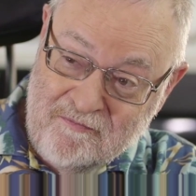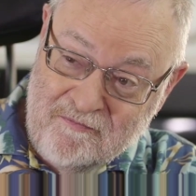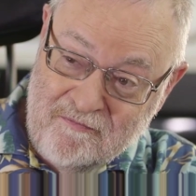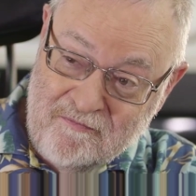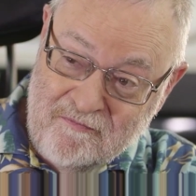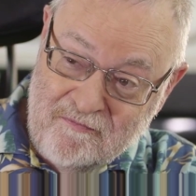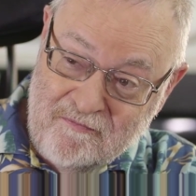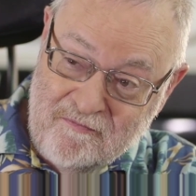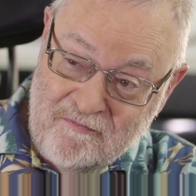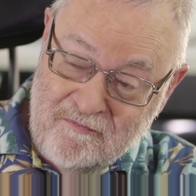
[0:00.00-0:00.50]

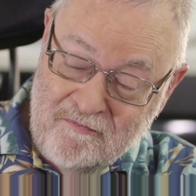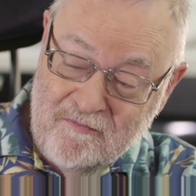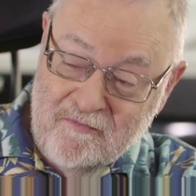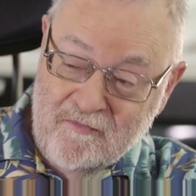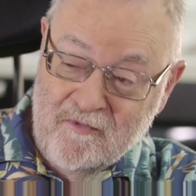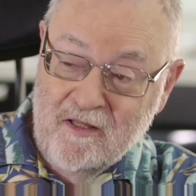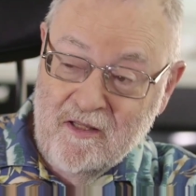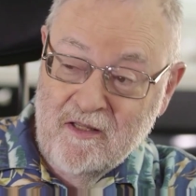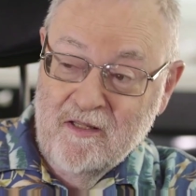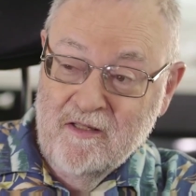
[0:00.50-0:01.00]
Yeah, you're
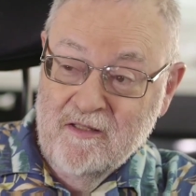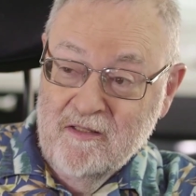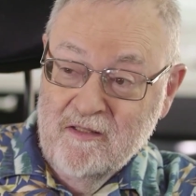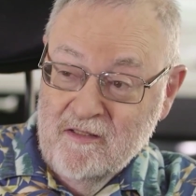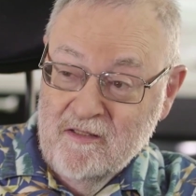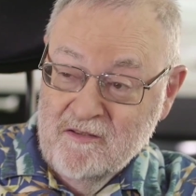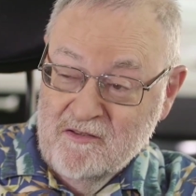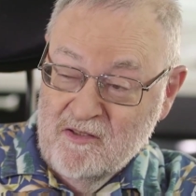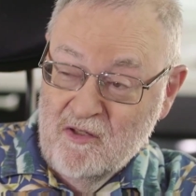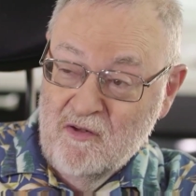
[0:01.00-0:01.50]
probably right.
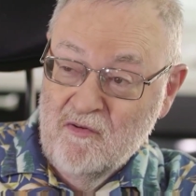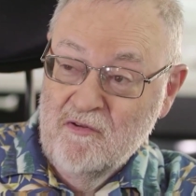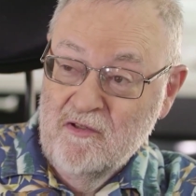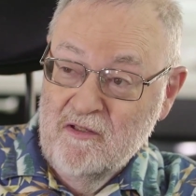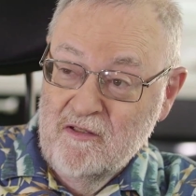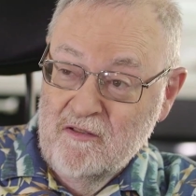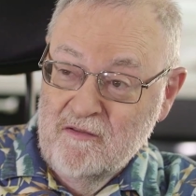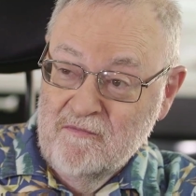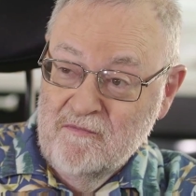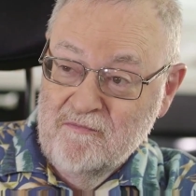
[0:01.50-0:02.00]
And, uh, so we,
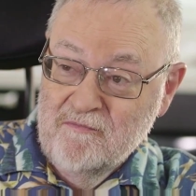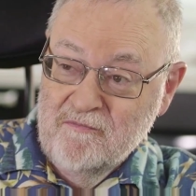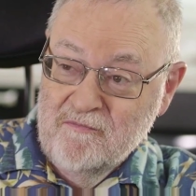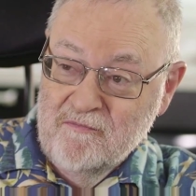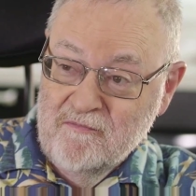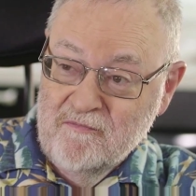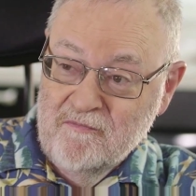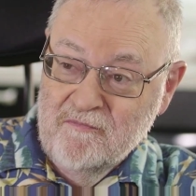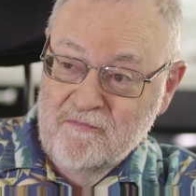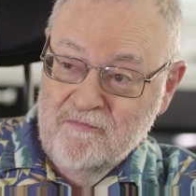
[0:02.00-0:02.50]
do you want
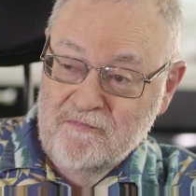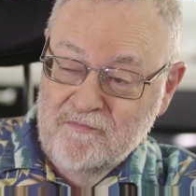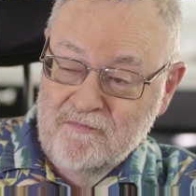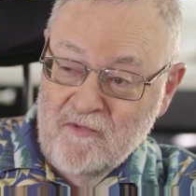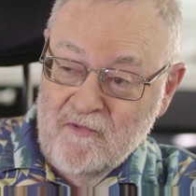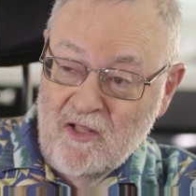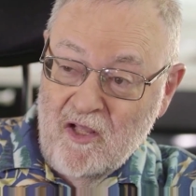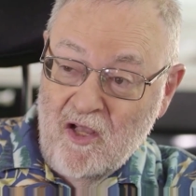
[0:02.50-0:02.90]
to do it anyway or